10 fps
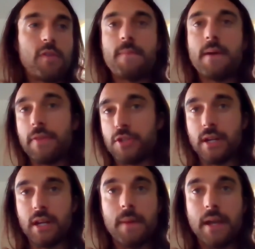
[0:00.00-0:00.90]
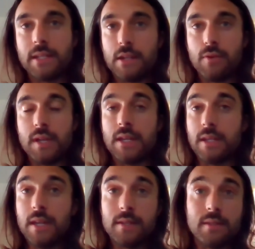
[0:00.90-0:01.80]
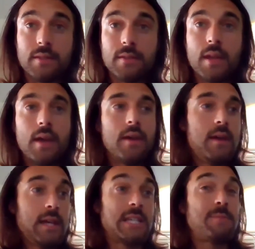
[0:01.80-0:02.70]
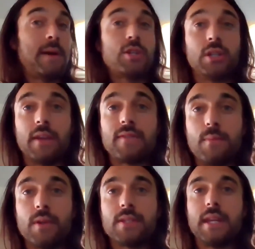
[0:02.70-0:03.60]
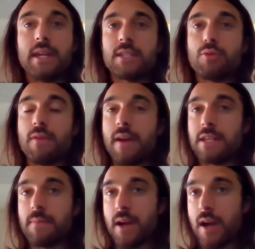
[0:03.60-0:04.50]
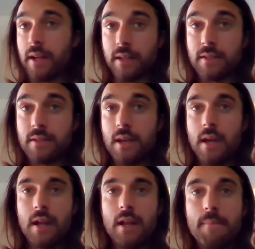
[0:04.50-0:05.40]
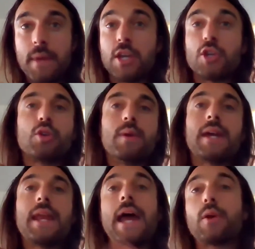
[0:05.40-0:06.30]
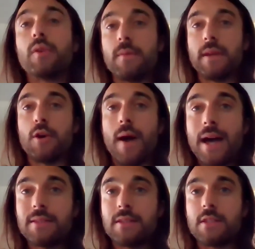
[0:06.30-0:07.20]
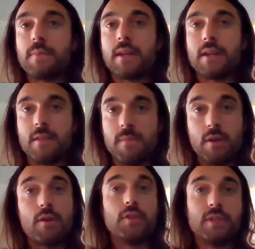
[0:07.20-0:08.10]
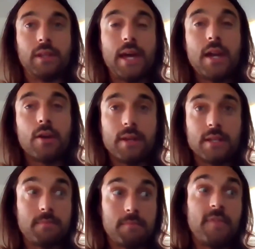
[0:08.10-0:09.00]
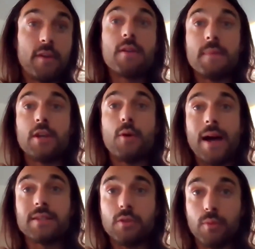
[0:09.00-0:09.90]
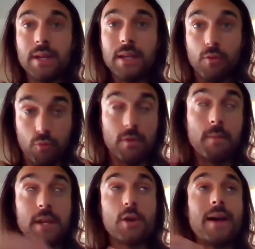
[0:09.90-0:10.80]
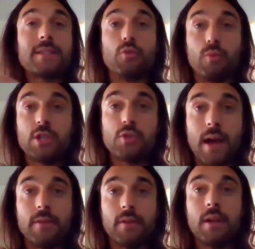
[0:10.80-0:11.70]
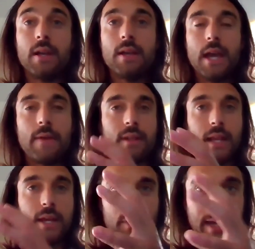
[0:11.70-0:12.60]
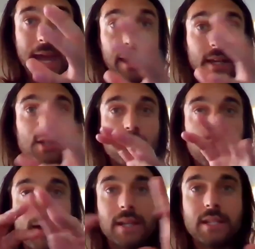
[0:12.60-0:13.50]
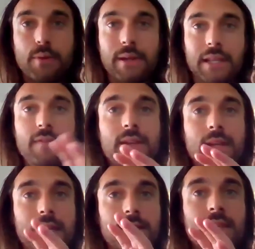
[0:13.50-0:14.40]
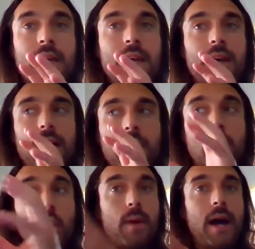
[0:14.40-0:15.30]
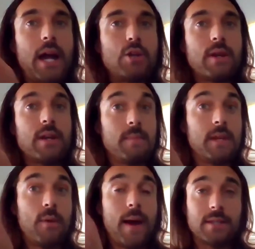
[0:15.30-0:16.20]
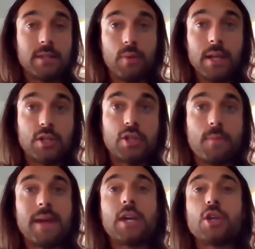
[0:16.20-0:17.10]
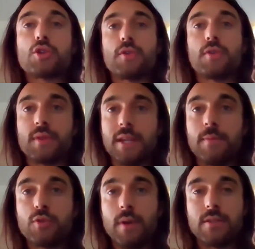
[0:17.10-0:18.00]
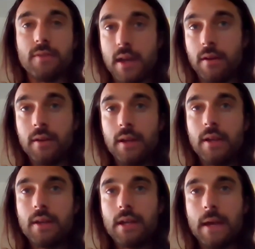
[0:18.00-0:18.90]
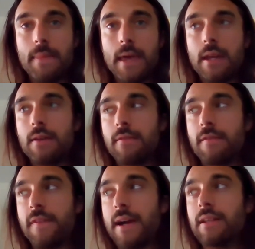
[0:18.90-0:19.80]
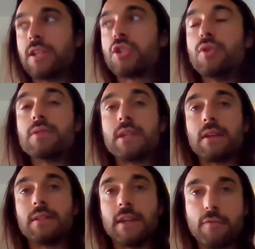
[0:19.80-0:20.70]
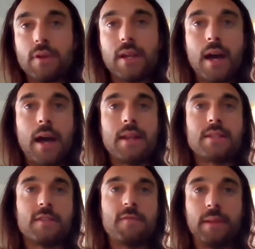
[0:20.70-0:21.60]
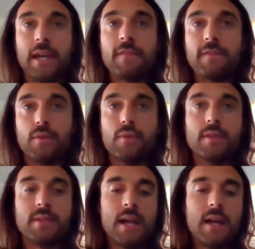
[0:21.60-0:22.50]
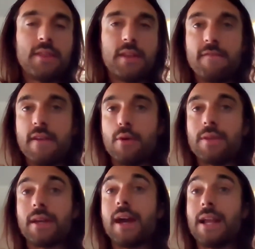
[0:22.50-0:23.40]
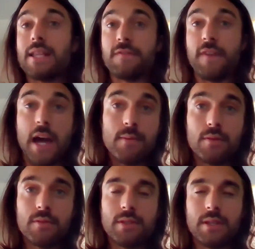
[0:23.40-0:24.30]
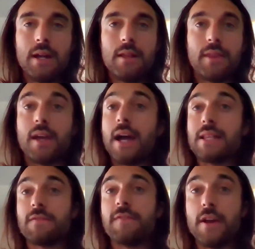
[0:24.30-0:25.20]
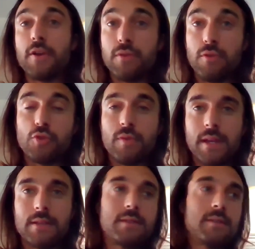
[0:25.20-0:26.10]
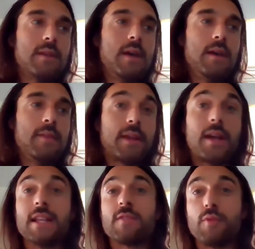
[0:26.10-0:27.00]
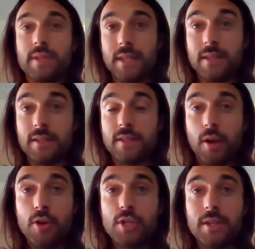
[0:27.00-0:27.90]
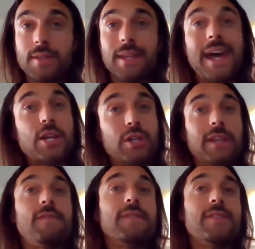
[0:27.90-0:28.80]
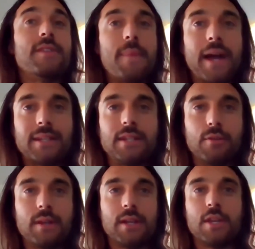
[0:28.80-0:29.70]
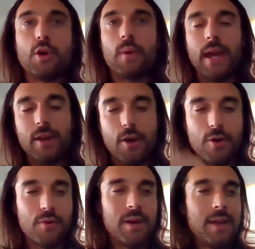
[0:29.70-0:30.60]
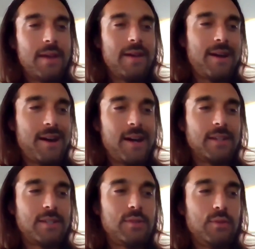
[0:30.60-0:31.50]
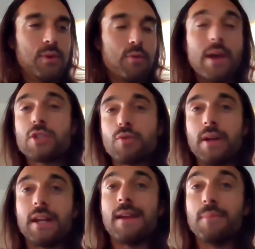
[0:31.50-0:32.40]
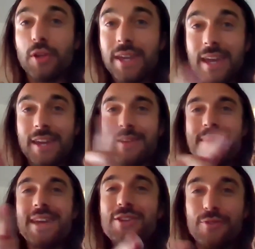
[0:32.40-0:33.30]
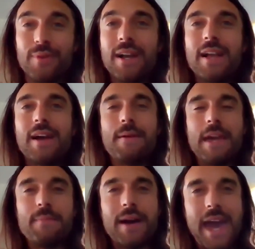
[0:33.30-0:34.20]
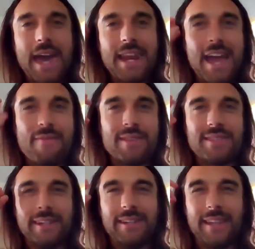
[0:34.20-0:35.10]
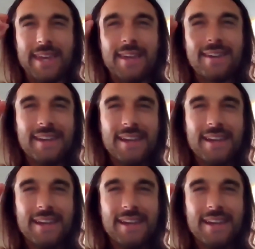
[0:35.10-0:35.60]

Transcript: of pathogenic bacteria and yeasts, especially if someone's had a history of antibiotics. Making sure we get adequate amino acids, because the mucosal layer is very amino acid re amino acid rich rather, and the glycocalyx, where the bacteria live in, is uh, carbohydrate and amino acid rich. So making sure those substrates are there. And then finally choosing different kinds of plant foods that vary the kinds of fibers, the kinds of phytonutrients, the kinds of resistant starches that actually feed the bacteria. You know, when I go uh, to a restaurant and I'm looking at a menu, in my head I had this little like